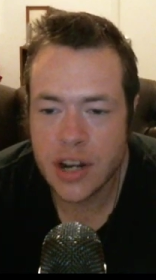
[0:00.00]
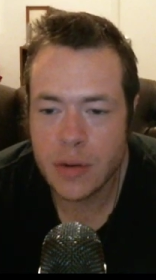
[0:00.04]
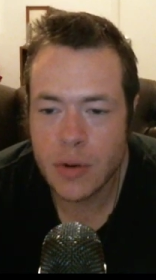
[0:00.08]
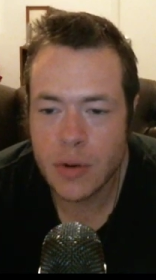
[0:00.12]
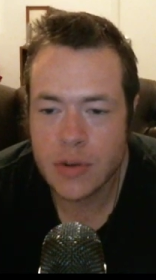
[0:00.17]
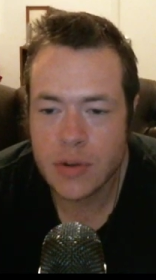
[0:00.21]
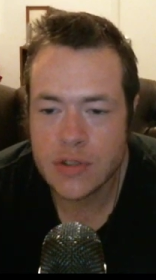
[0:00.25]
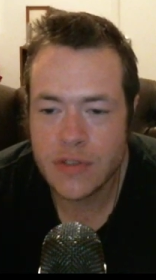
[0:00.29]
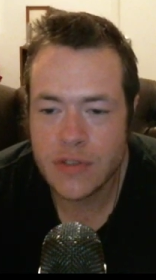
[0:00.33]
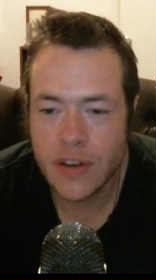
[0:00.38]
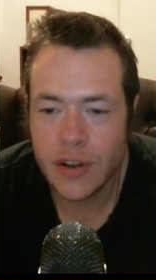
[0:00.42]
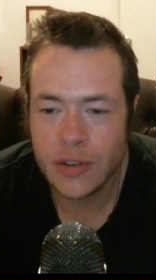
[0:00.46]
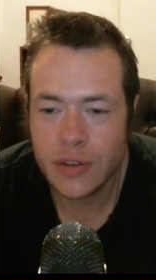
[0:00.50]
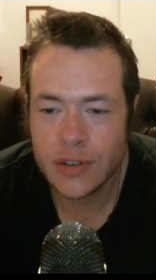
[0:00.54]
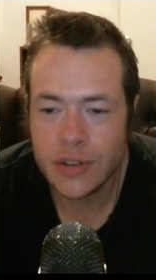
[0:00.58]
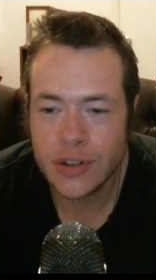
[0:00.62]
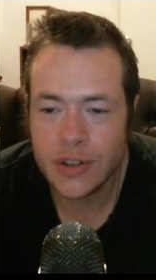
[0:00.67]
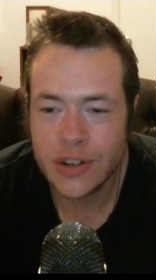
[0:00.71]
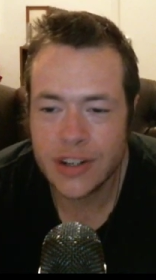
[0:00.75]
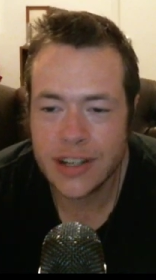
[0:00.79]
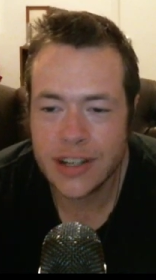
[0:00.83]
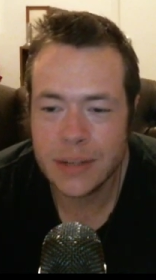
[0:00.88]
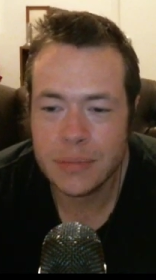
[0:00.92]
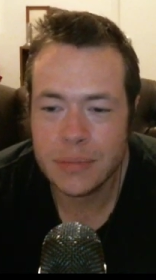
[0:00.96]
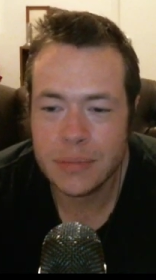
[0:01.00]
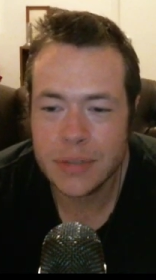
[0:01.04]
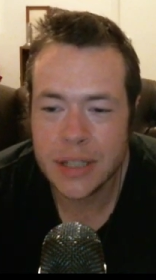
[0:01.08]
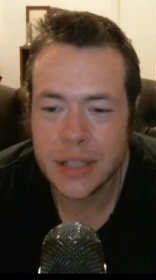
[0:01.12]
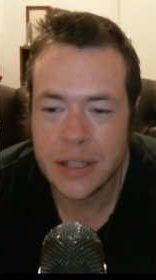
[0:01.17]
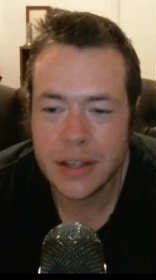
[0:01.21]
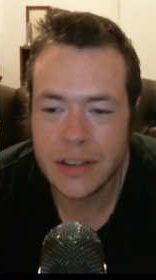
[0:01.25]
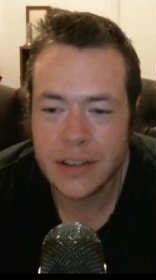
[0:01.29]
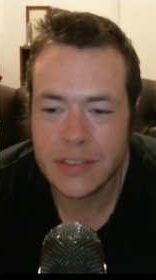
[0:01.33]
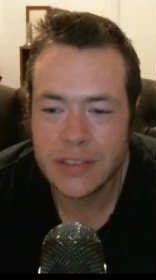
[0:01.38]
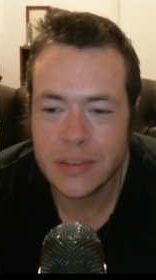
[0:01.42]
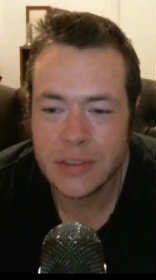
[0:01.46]
Roosevelt could
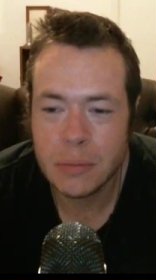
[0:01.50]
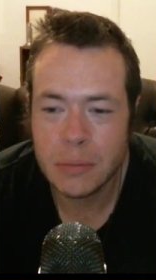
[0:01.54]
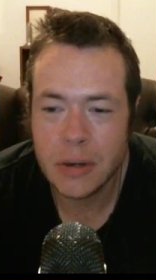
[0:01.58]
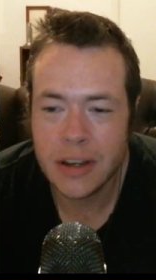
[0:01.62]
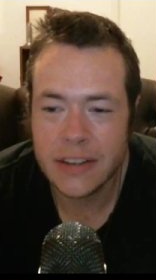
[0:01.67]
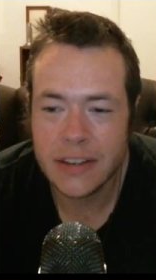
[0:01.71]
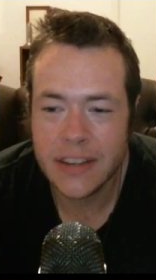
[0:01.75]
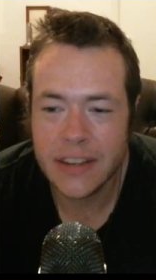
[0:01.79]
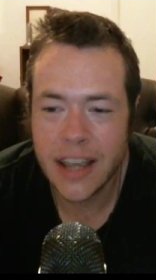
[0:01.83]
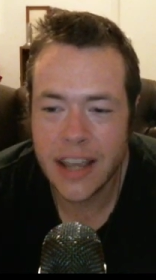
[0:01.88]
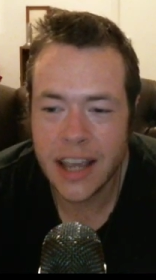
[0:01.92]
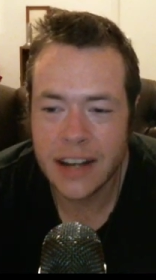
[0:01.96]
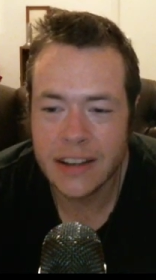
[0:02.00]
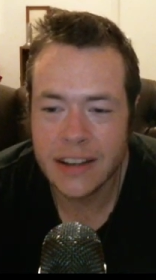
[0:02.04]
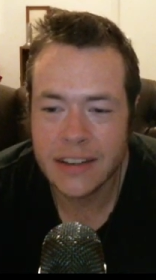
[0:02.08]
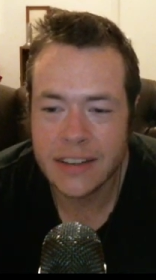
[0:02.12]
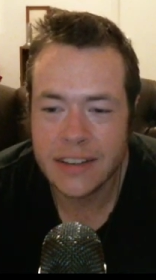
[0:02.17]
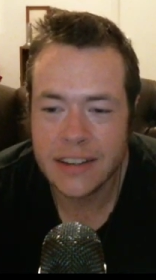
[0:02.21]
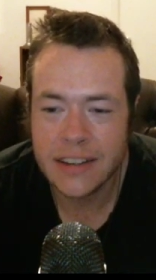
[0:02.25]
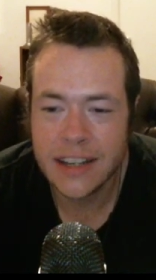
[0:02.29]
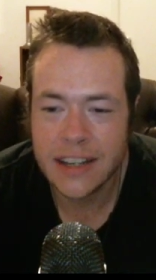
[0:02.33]
accompany us to Montana.